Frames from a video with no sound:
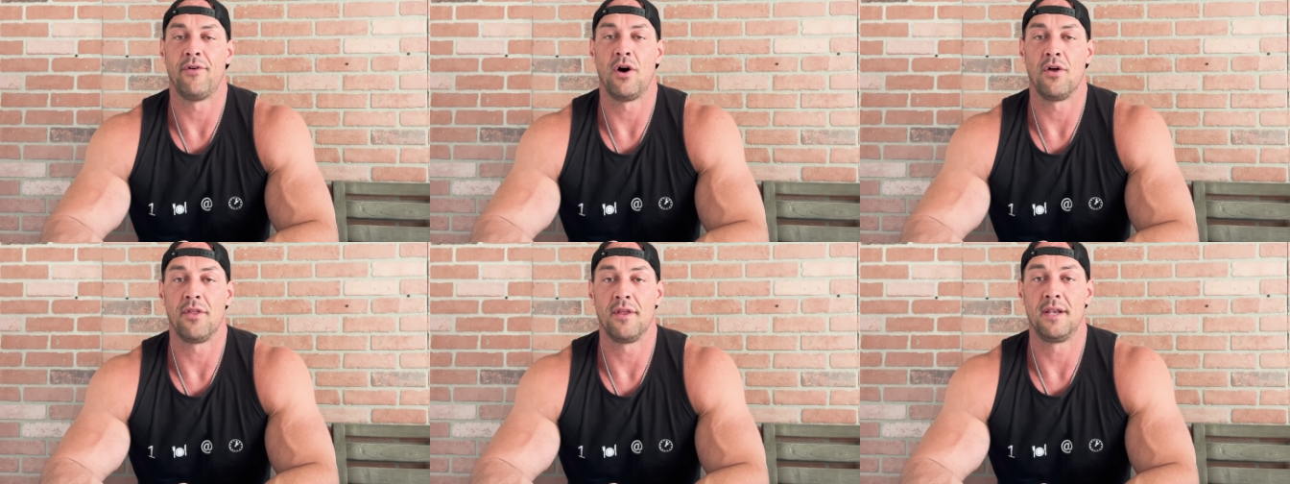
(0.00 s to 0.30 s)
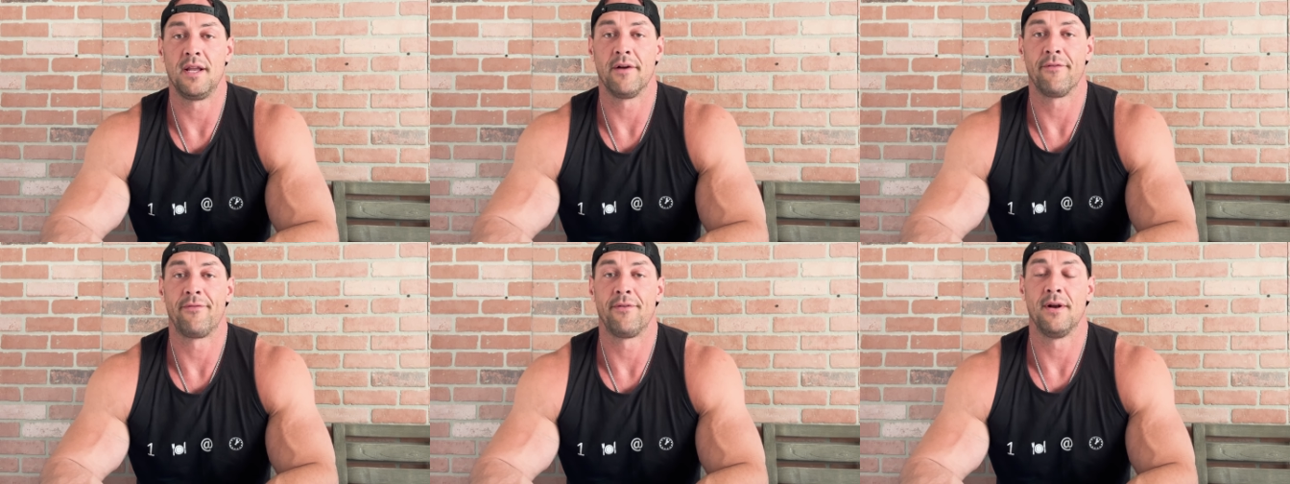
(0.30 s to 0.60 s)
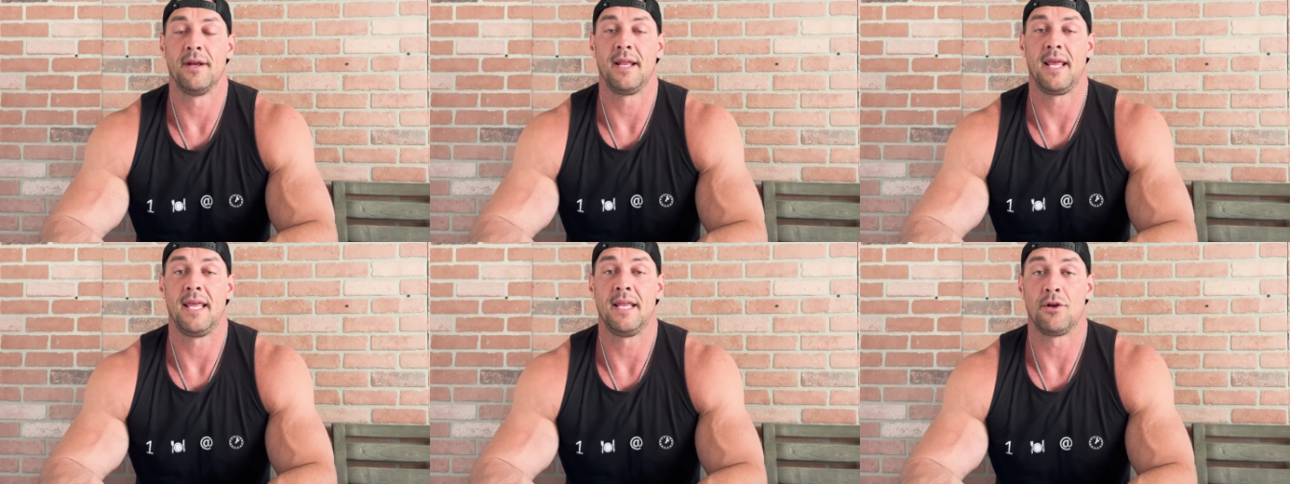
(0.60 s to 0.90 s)
all the
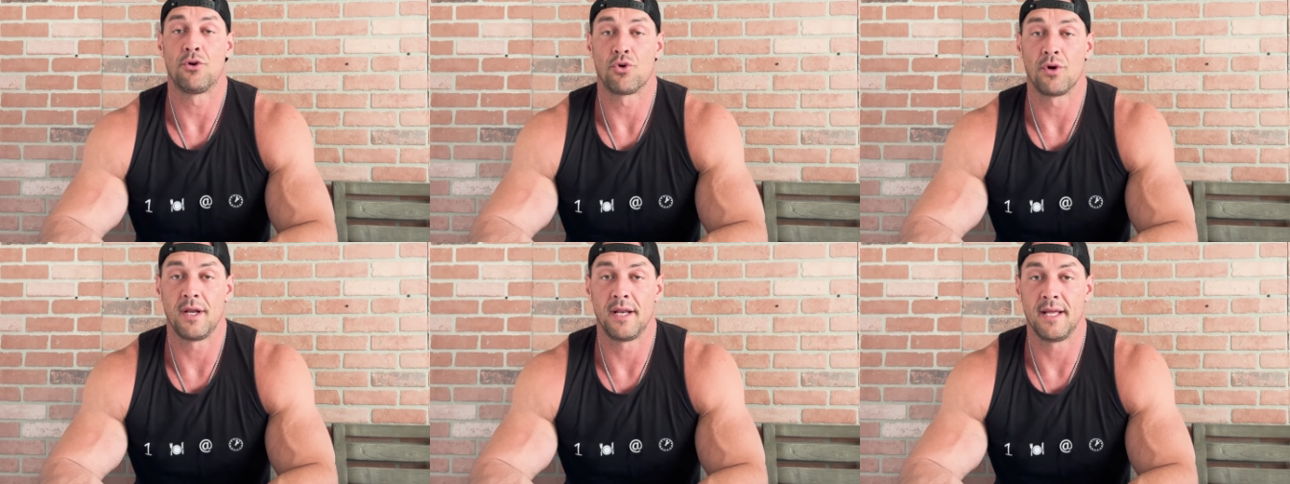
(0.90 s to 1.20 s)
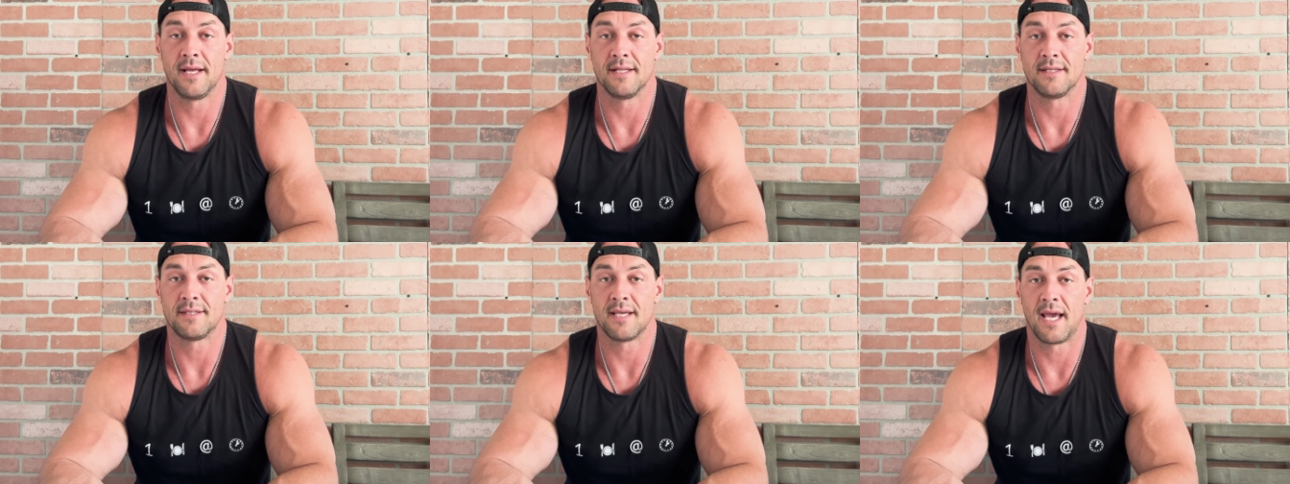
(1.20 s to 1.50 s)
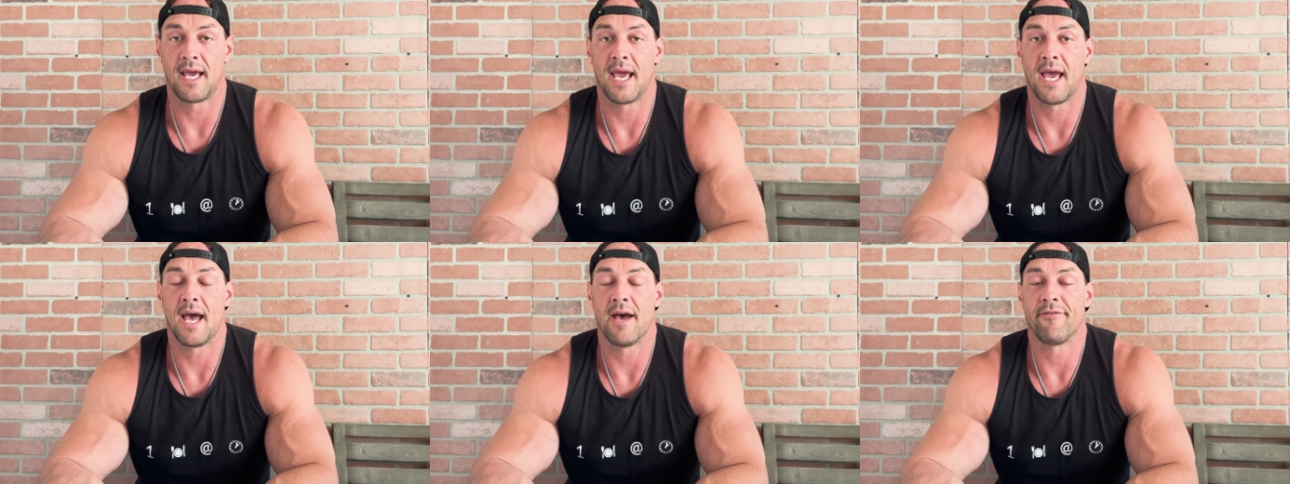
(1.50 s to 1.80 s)
different ingredients
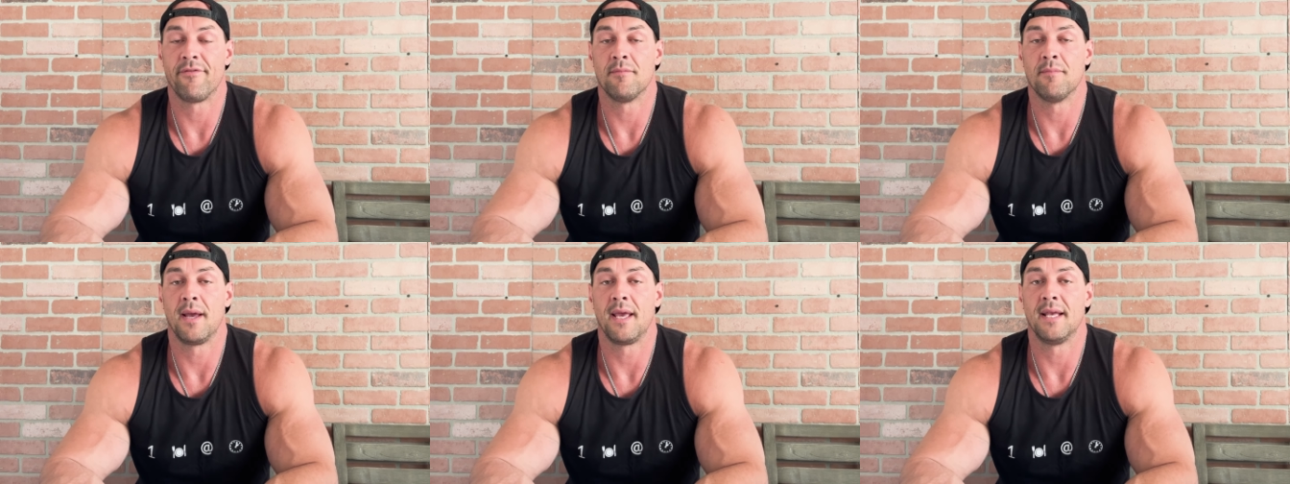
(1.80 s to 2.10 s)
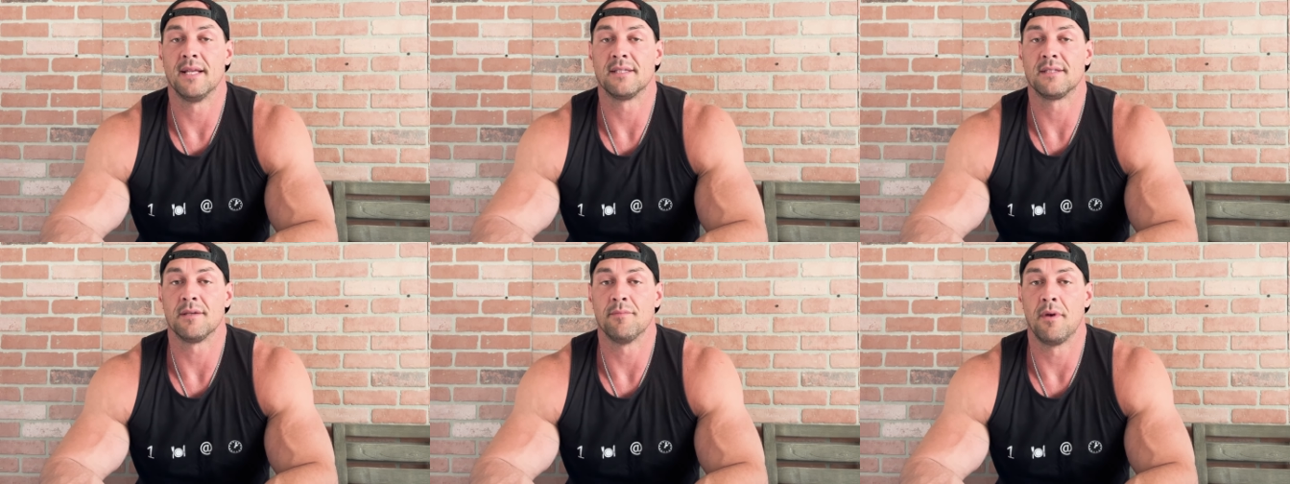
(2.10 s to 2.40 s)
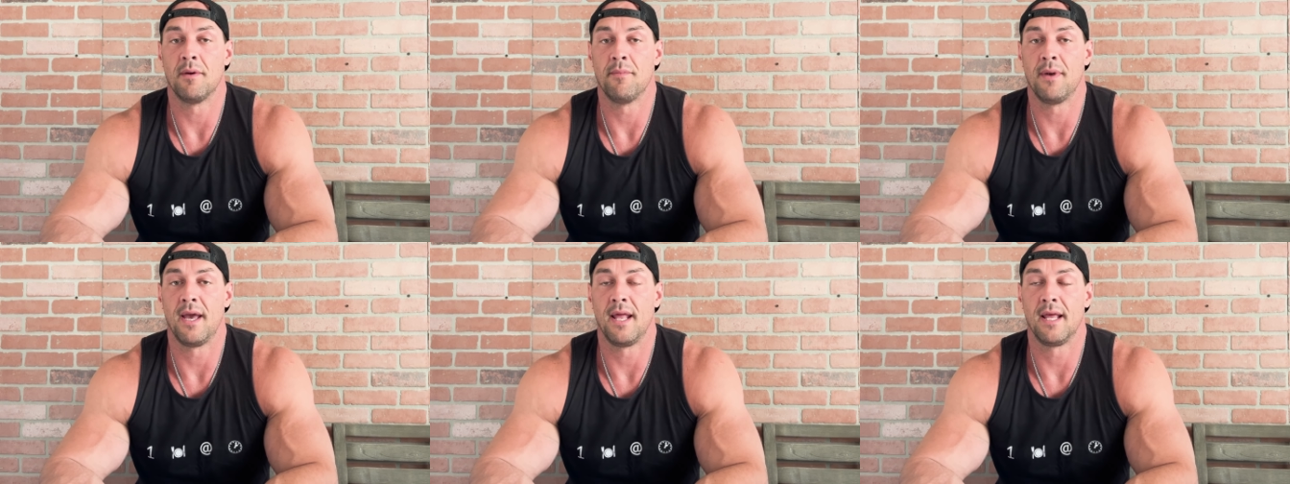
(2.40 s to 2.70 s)
I have in my
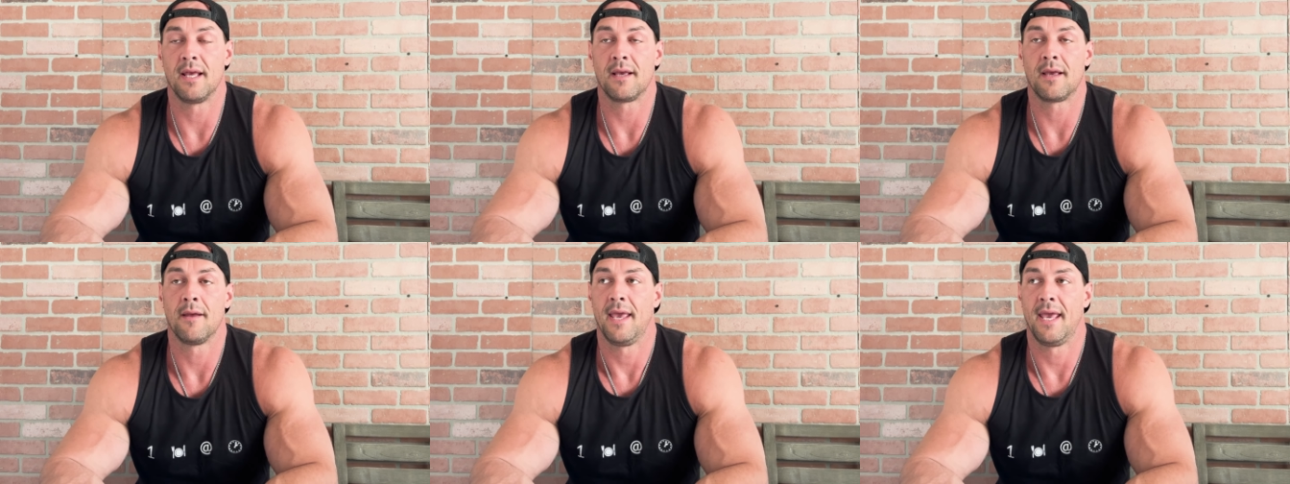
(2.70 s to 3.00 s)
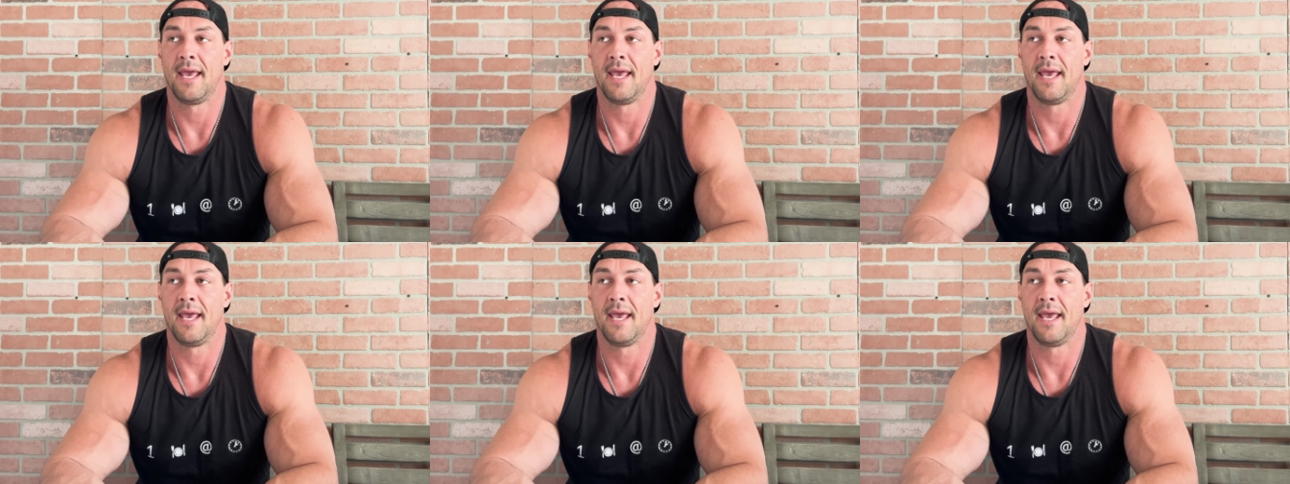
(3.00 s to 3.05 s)
insulin mimetic.